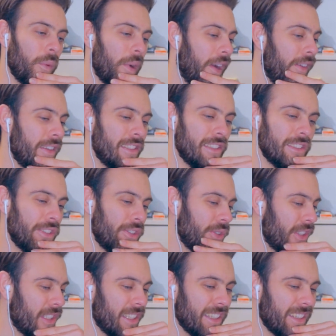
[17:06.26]
Wow, this is
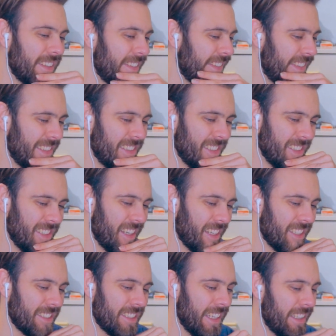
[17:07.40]
interesting.
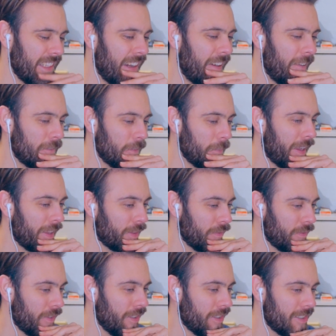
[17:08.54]
Like seeing the aftermath
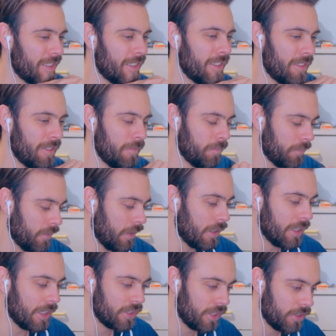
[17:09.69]
of this.
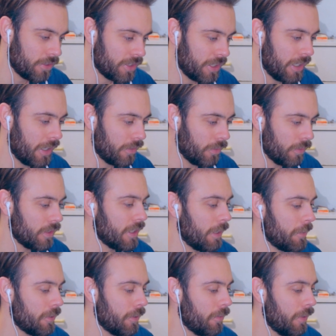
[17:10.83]
It's actually interesting. I thought this
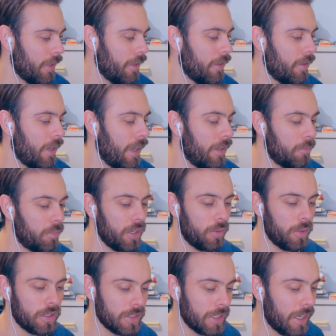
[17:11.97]
episode would end pretty
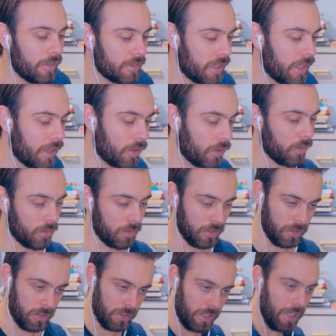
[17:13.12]
quickly after that whole
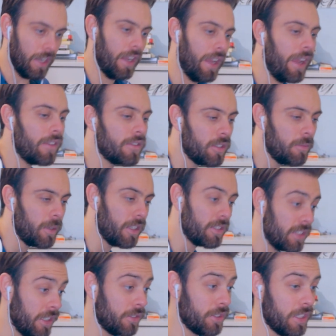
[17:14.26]
encounter, but it's
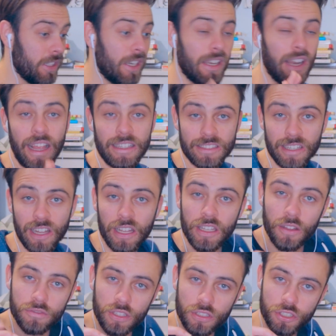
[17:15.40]
interesting that it hasn't. I
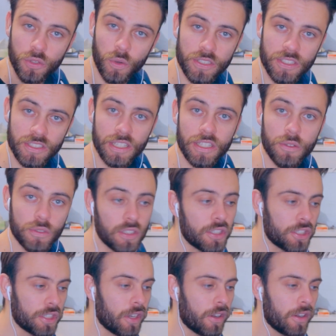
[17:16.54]
love the choices they do in this
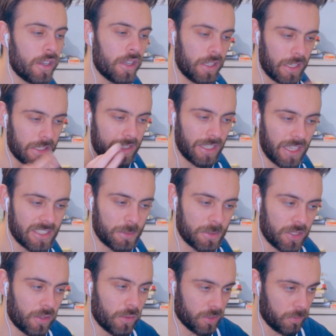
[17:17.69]
show. Like the last
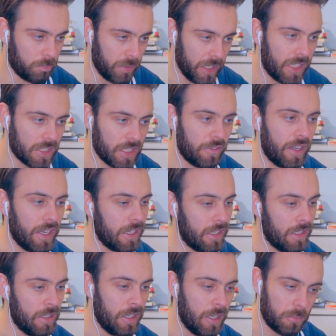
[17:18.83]
episode was a big
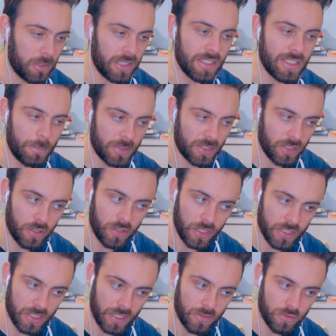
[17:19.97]
cliffhanger, but this episode
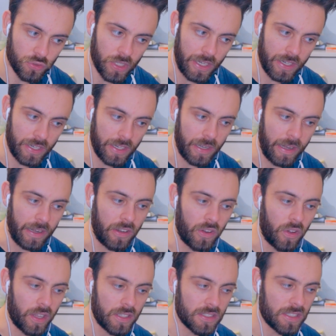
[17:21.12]
is kind of dragging it out
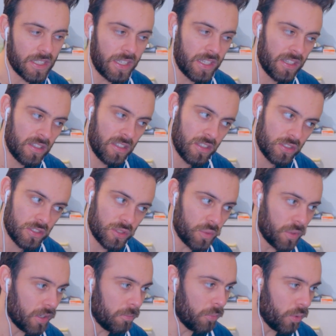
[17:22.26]
nicely
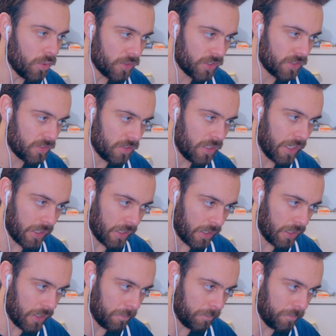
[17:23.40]
to a more like
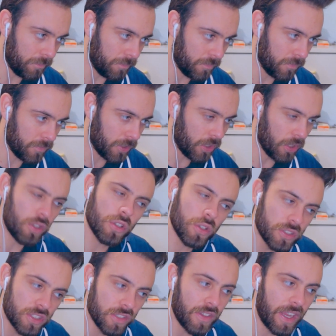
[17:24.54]
um
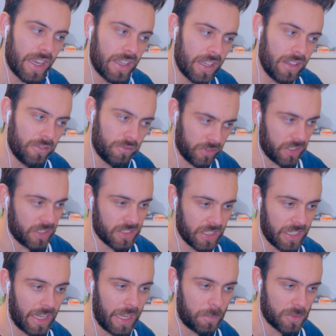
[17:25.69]
conclusive ending for this
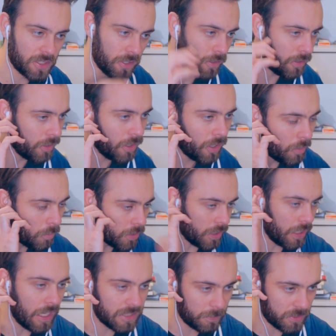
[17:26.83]
like episode well, the
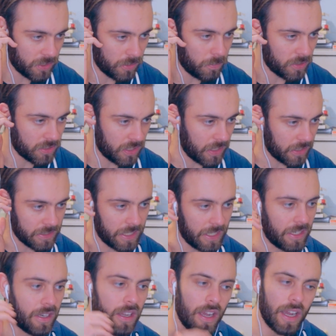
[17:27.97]
last episode wasn't like
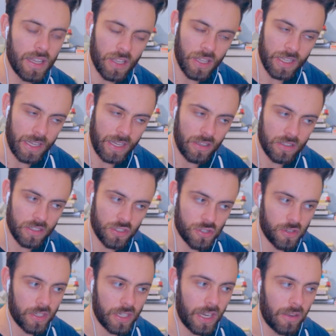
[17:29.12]
that. I like how in this
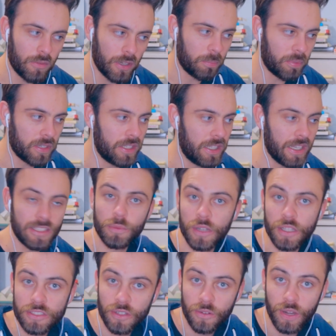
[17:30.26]
show you can't really predict when
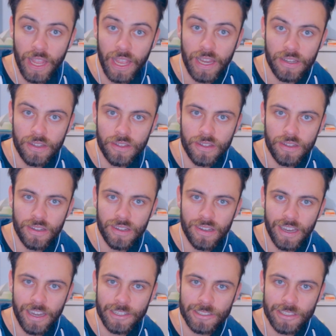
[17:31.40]
it's going to end,
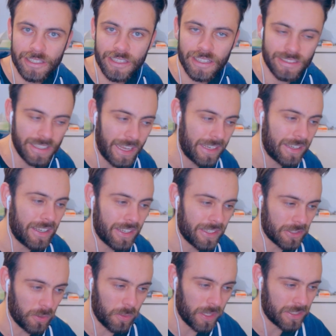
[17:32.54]
actually. Like, the ending
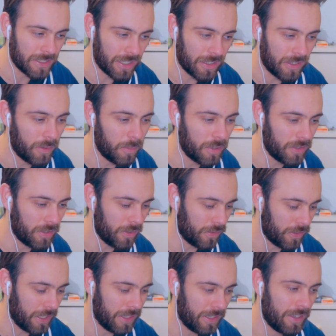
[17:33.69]
is always kind of not what you
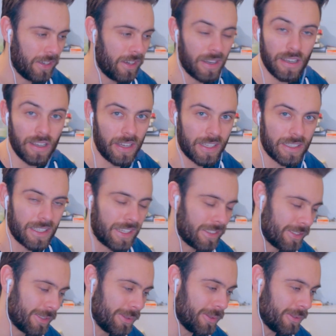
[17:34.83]
think. And I like that.
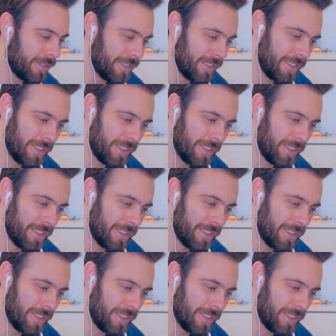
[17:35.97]
It's cool.